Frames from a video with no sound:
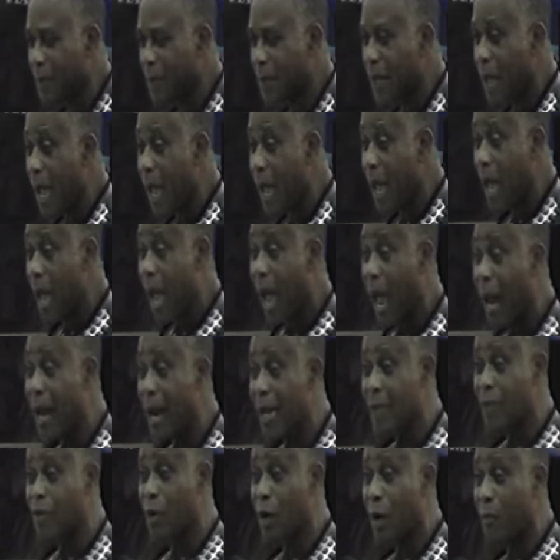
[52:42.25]
He said, ah, I
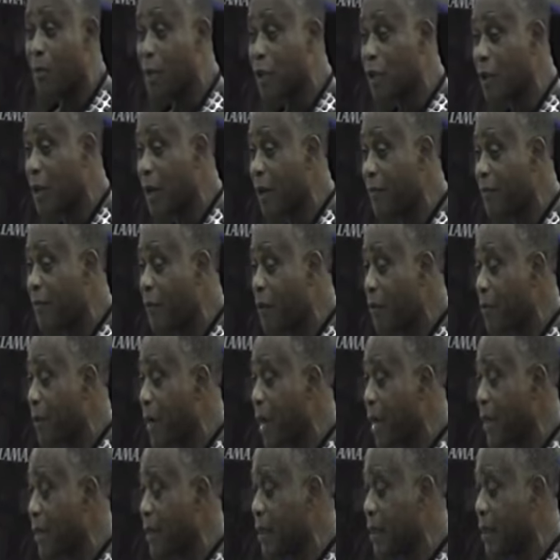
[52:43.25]
learned you a missionary from
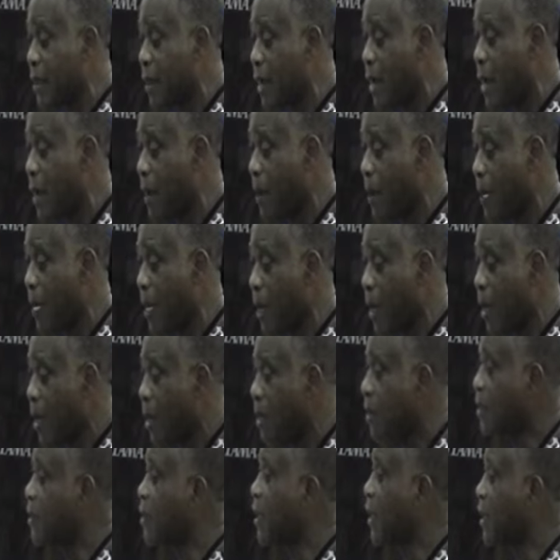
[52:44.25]
Nigeria.
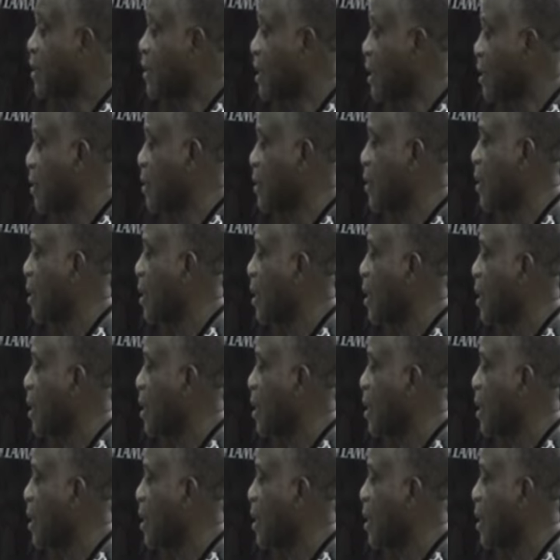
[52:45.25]
He said, Yes.